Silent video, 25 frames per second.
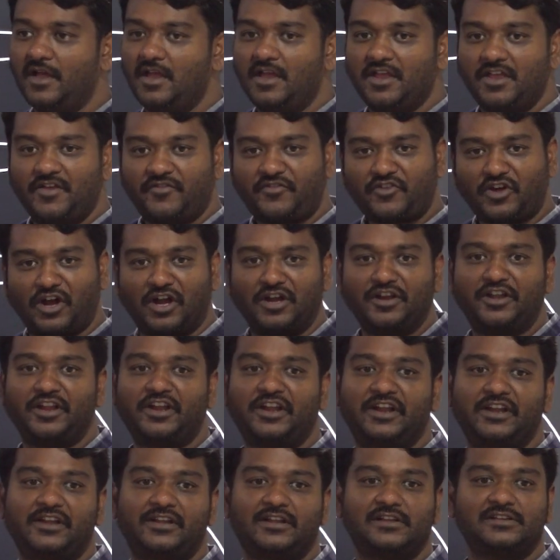If
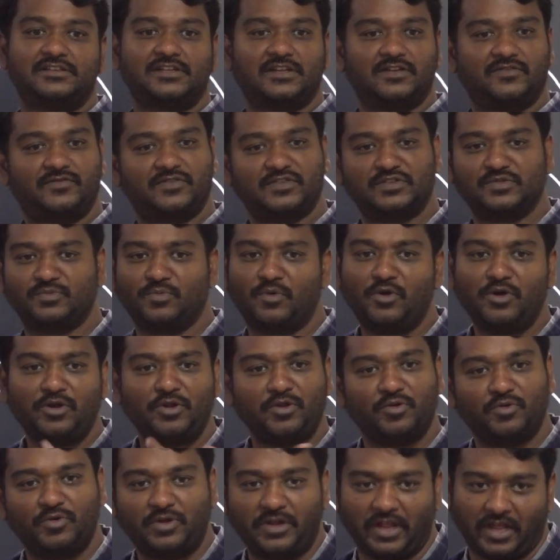continental shelf is more,
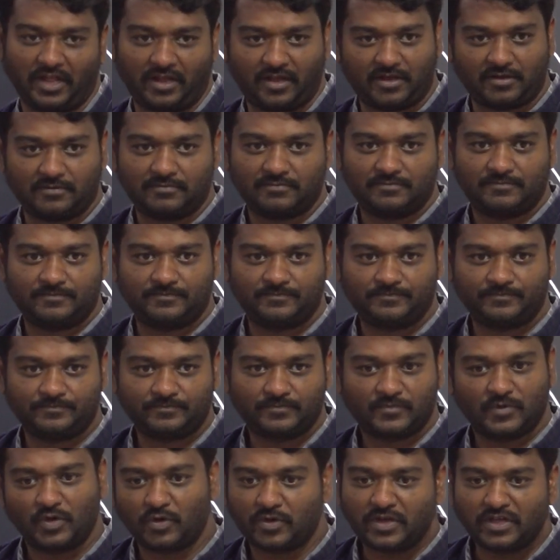you take.
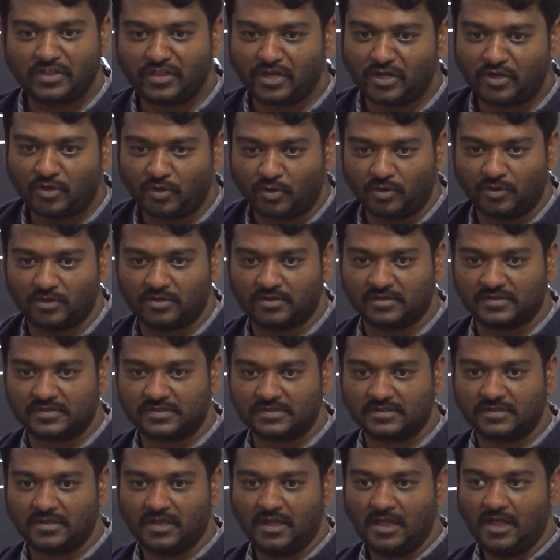Okay, they told
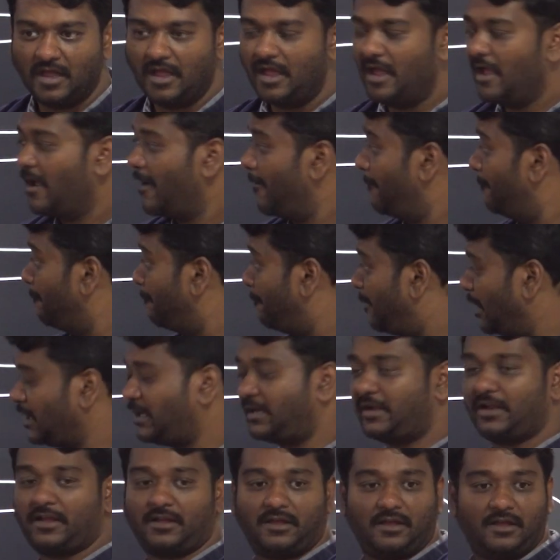this.
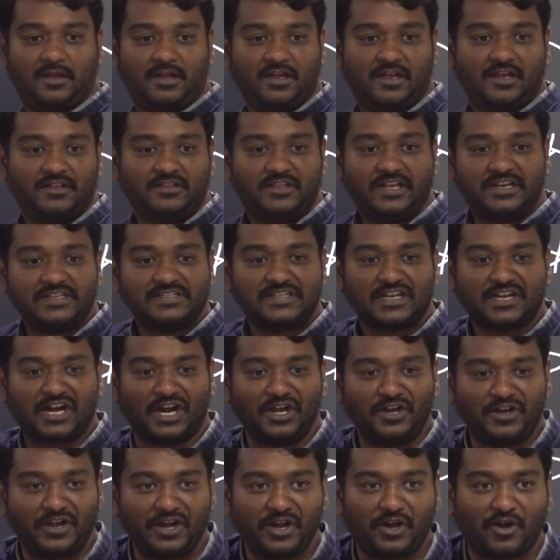But there is a
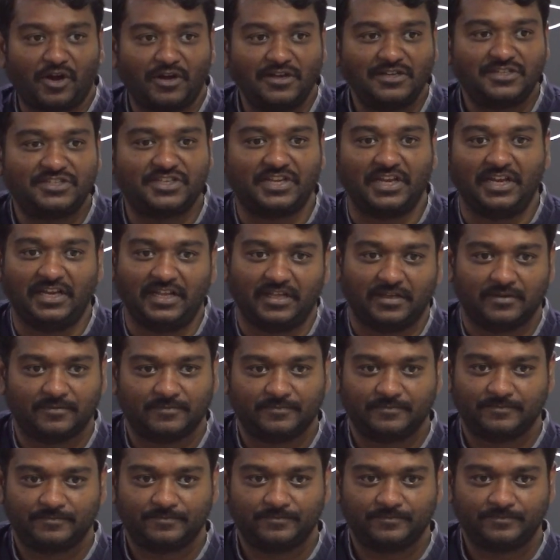country called Chile.
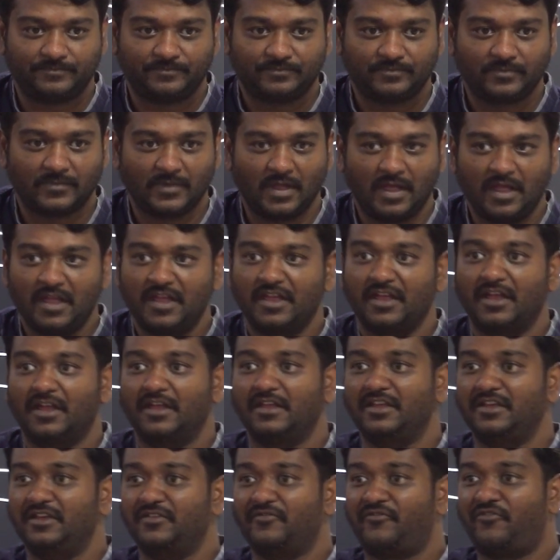
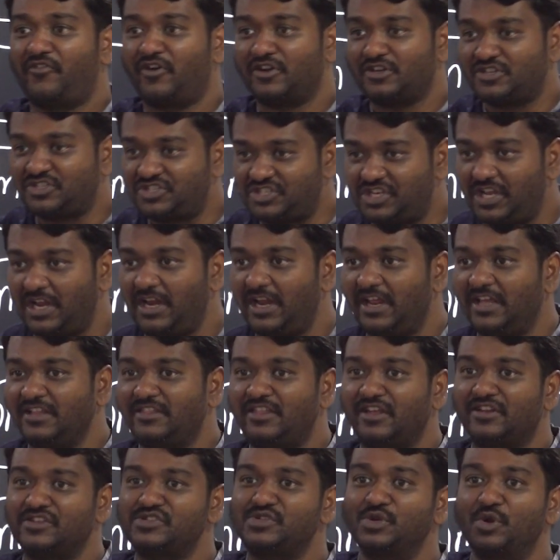For Chile,
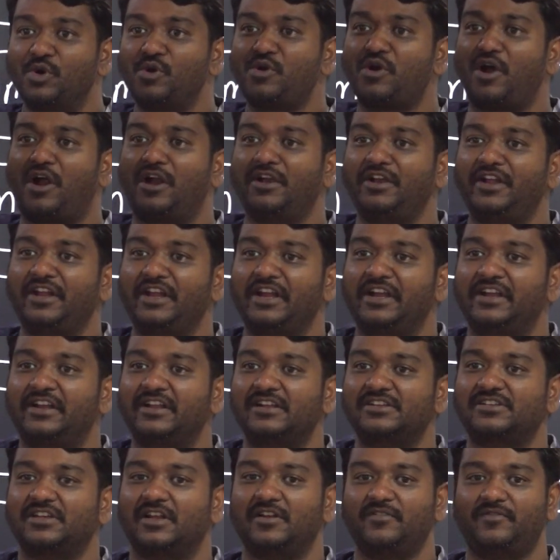there is no continental
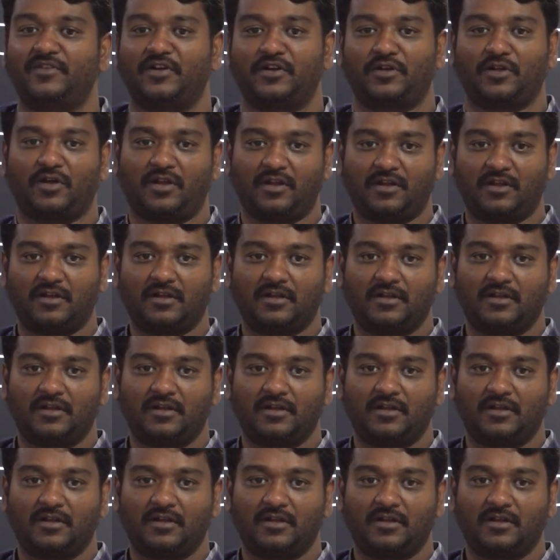shelf at all.